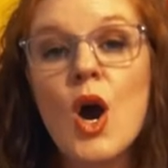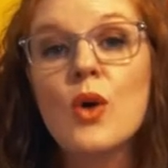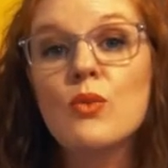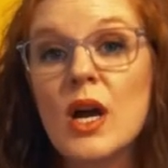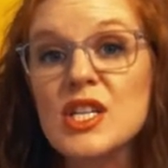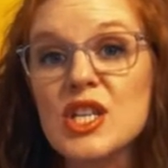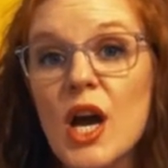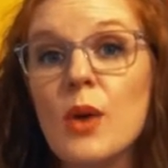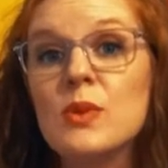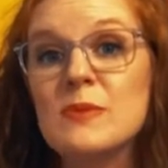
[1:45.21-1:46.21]

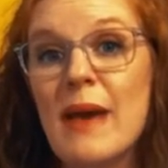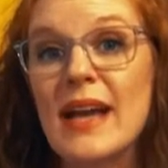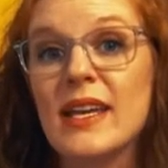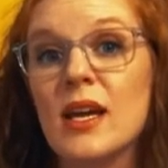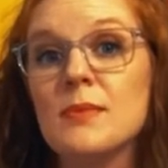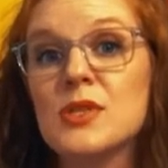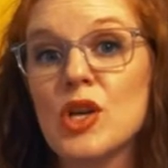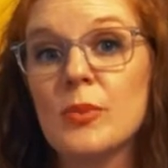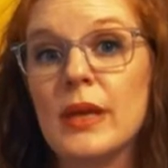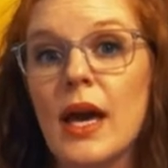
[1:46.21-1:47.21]
Russia was backing up
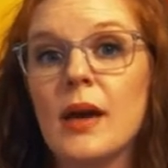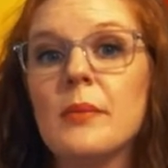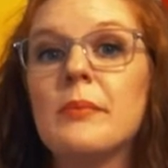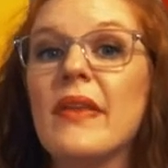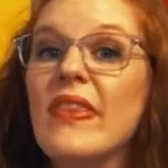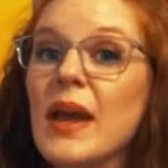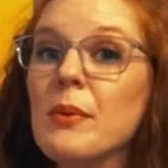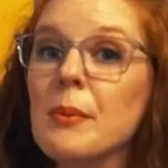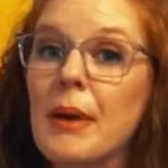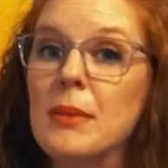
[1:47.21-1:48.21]
Serbia, but they
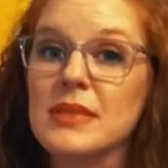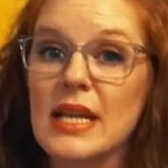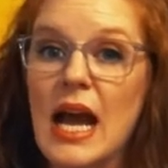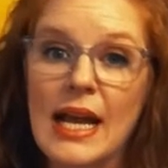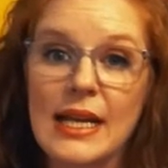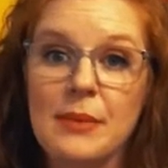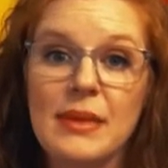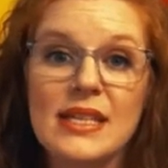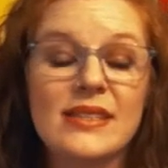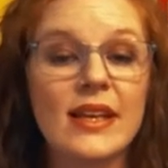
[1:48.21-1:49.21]
were bummed and hiding
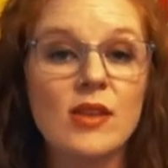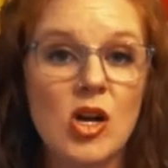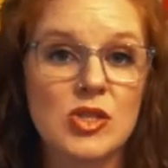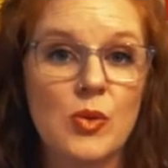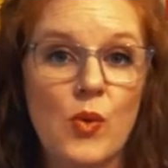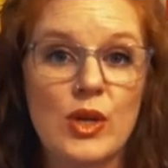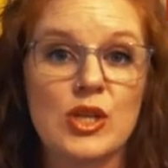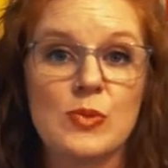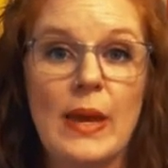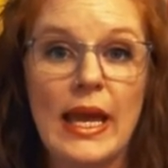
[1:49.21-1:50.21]
because they'd lost a war to
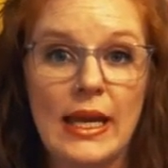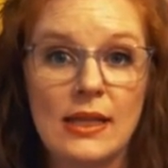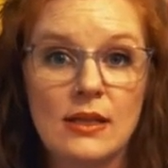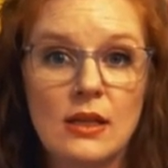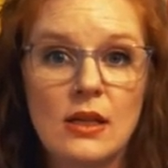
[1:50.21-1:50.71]
Japan.